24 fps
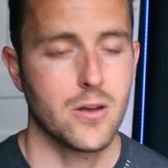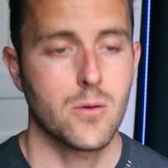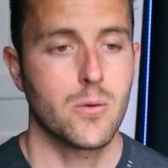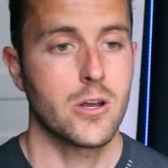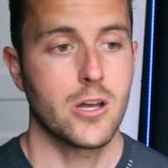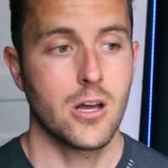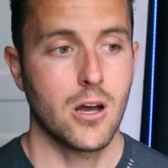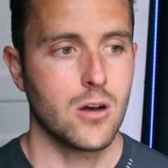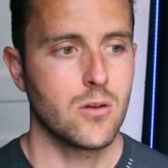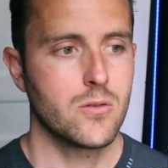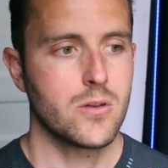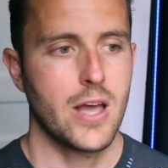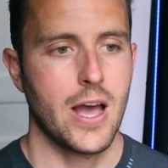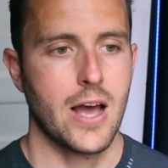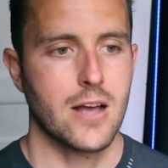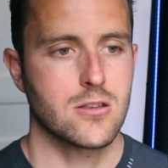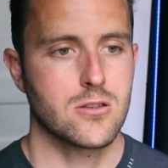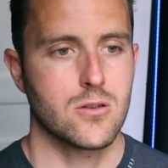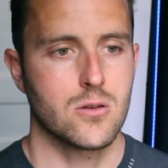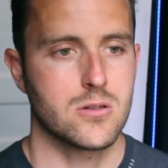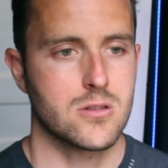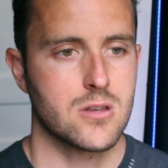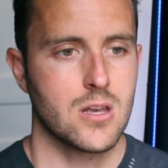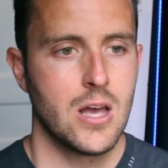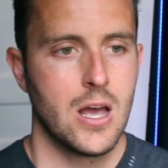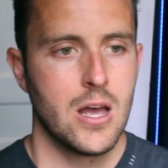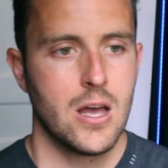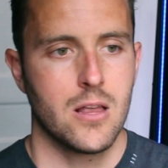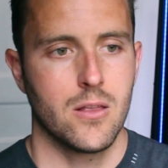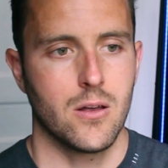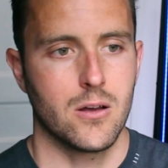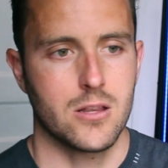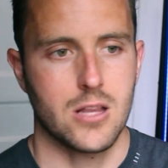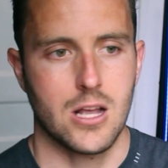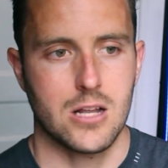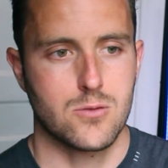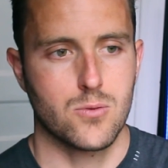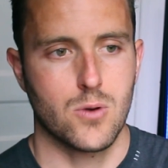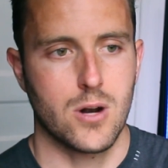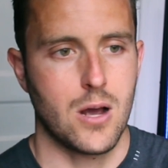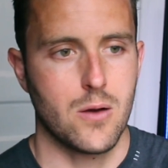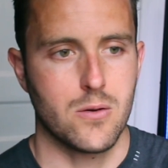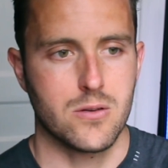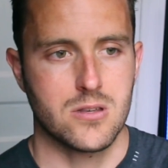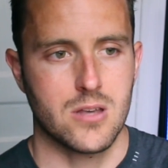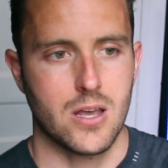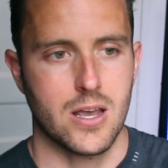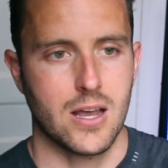there we go. Yeah, so it's that's what I
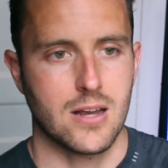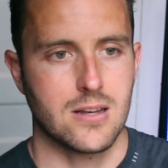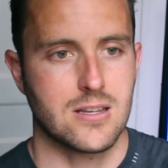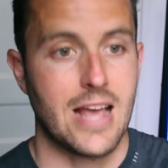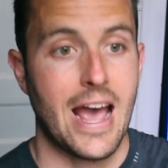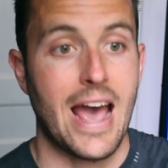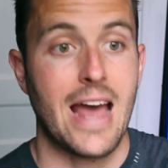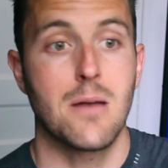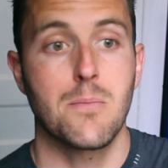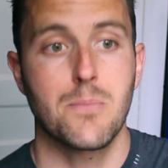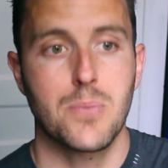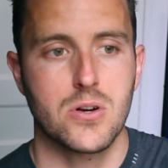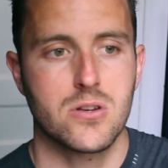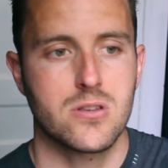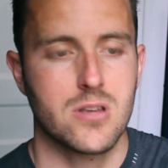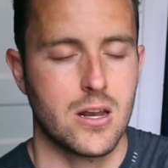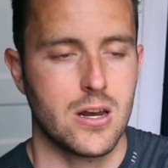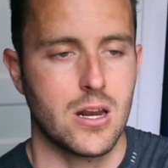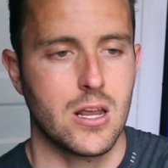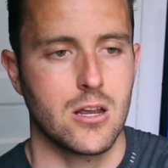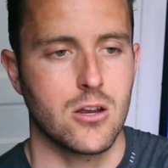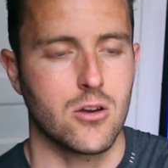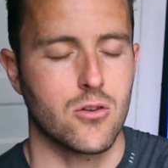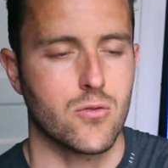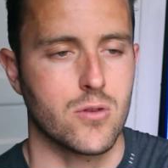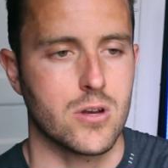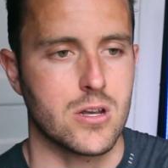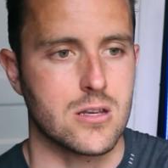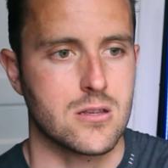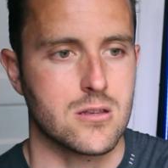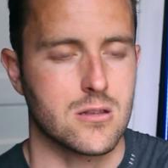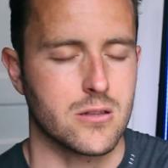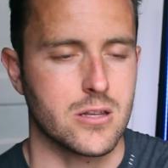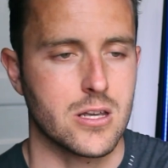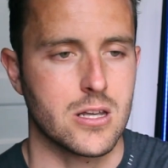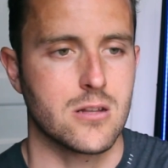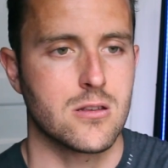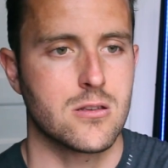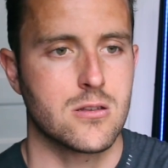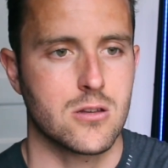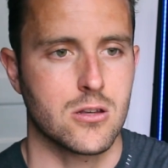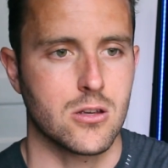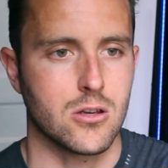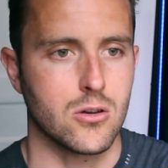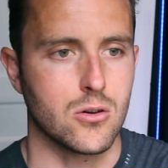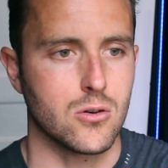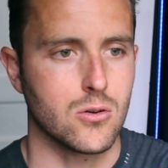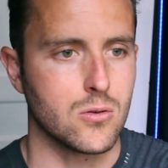was saying. A 10% increase leads
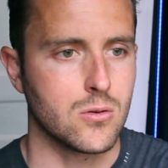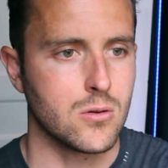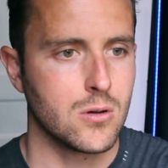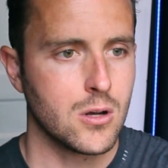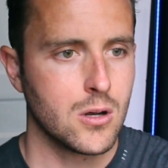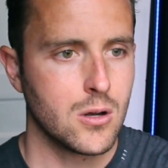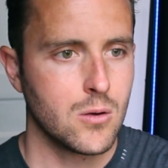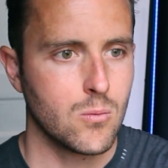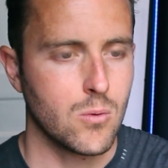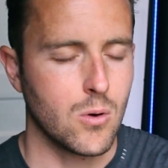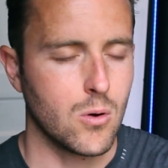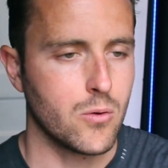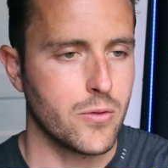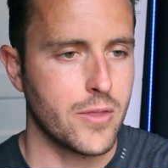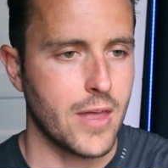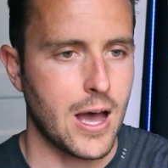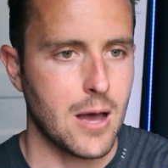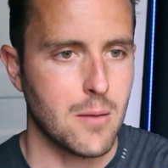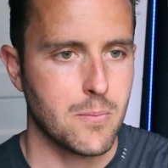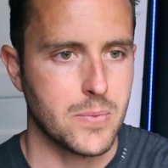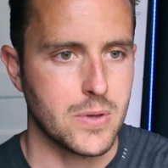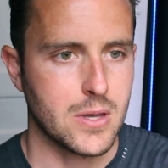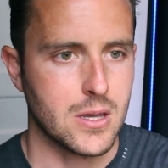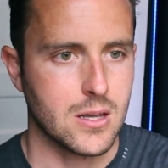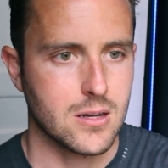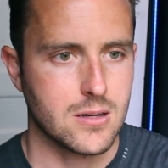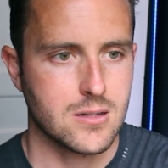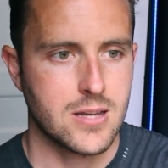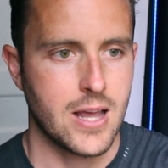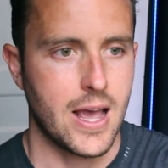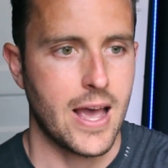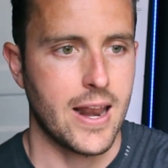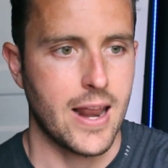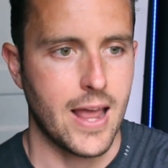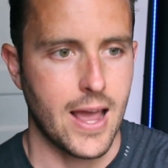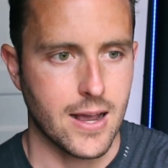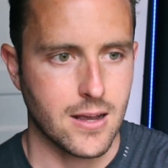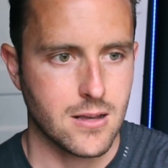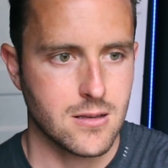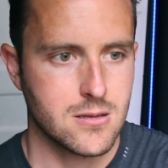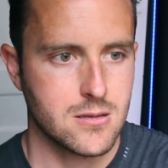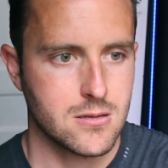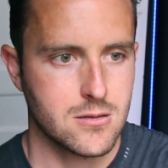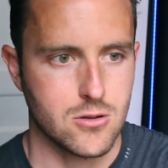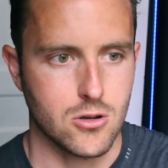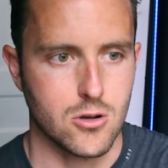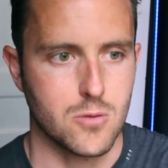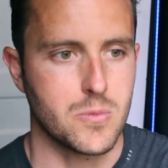to what would that be? A 10x.
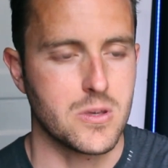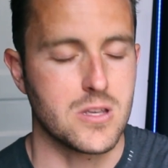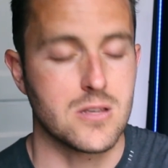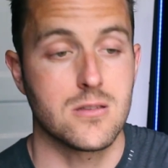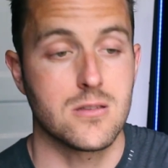So it'd be